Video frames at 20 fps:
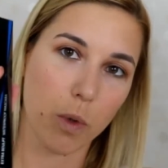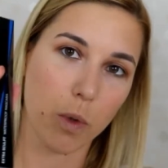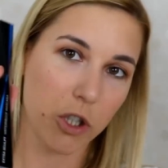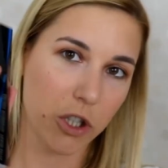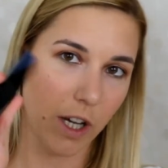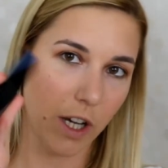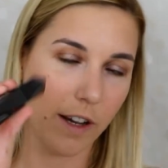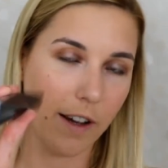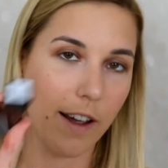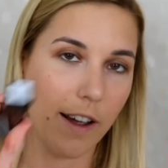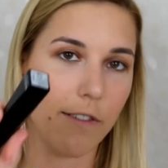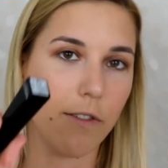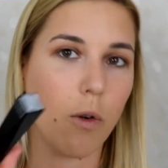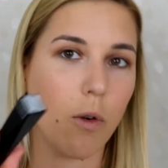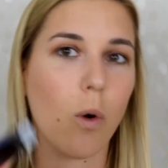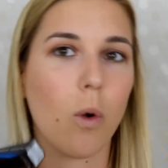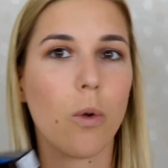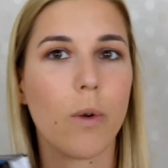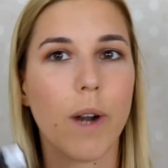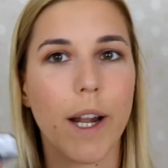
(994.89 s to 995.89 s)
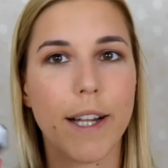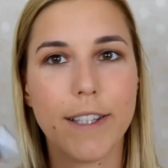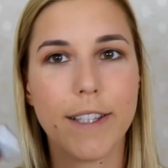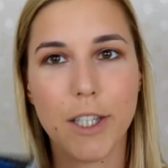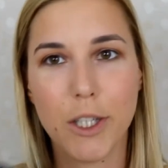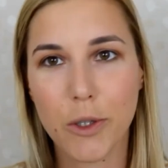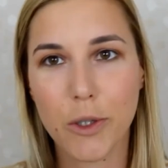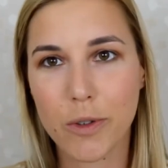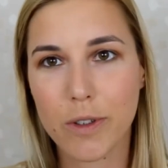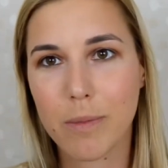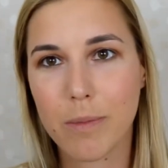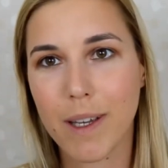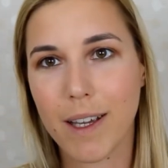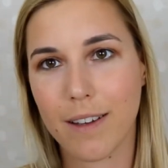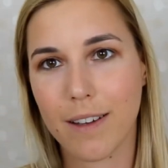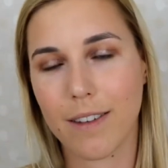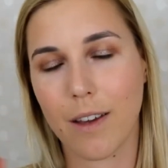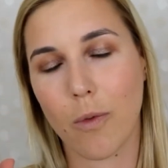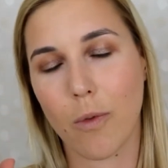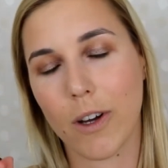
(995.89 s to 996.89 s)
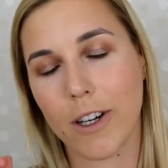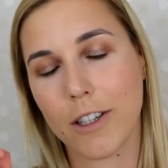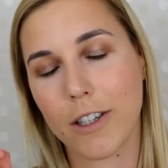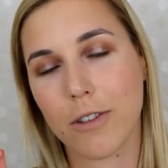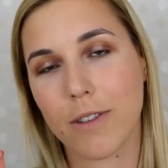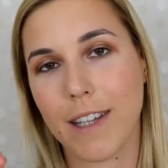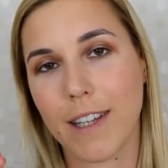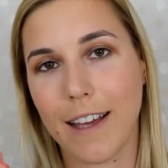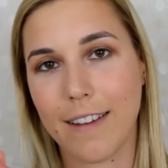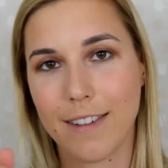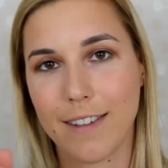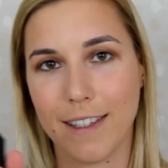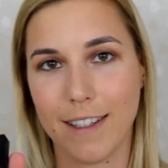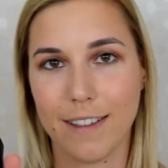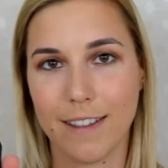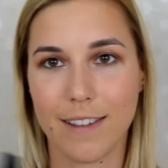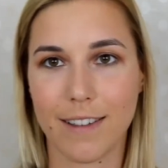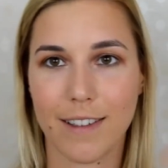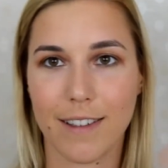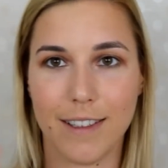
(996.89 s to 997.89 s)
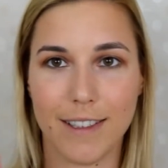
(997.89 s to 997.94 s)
which I have already used because I wanted to test it